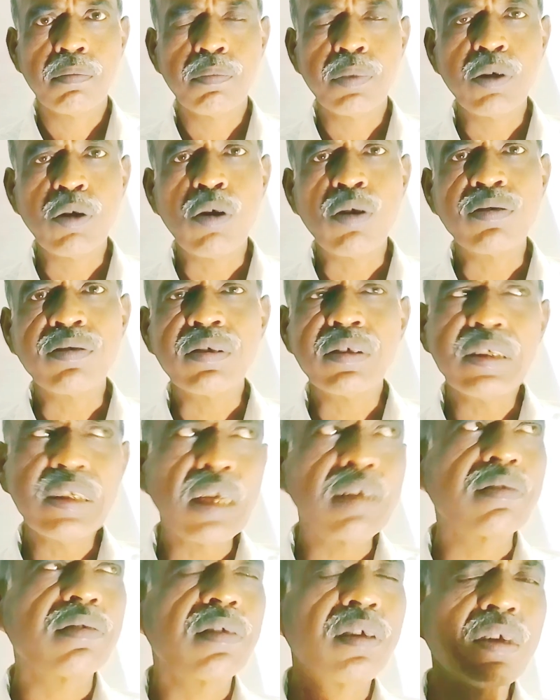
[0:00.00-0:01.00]
because
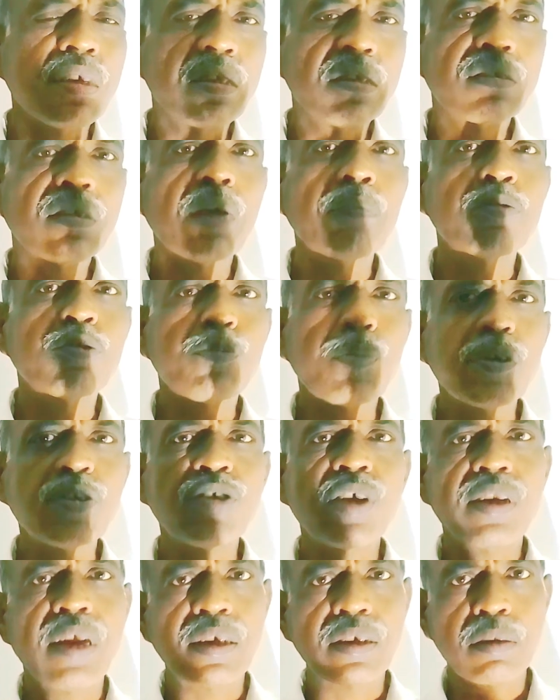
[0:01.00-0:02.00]
yes, some
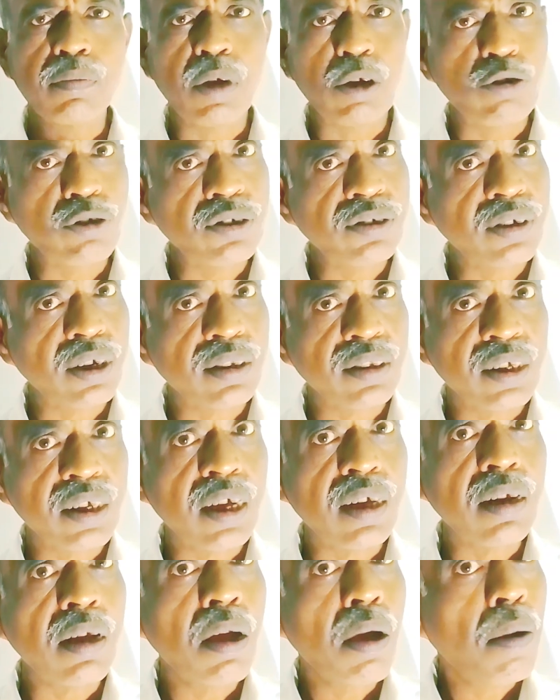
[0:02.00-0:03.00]
special antibiotics are
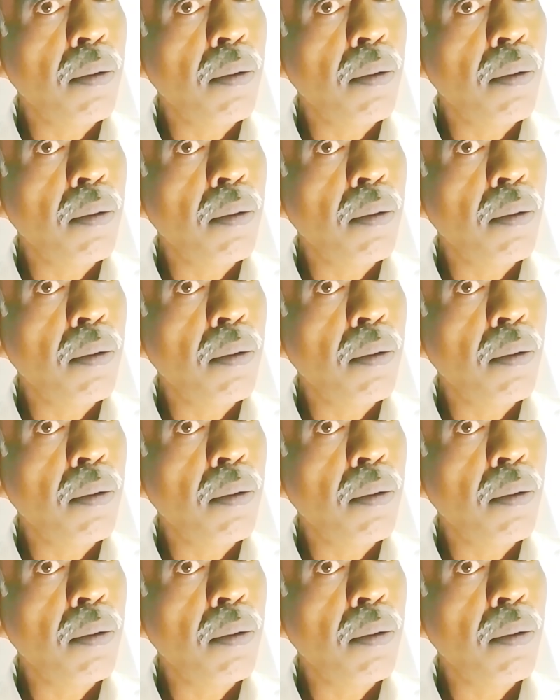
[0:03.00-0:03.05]
there,